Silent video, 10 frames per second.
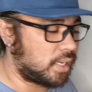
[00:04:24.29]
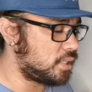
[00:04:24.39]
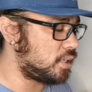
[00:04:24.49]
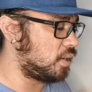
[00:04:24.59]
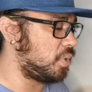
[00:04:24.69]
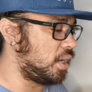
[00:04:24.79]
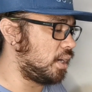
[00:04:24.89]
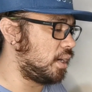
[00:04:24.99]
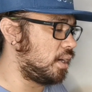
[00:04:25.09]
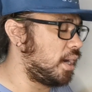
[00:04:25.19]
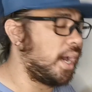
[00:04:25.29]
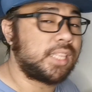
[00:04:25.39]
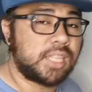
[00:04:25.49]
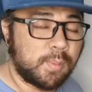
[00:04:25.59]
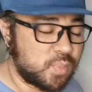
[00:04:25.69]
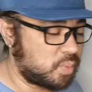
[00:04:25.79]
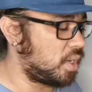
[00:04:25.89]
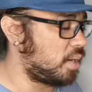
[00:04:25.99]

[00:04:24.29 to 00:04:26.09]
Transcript: kisag mga items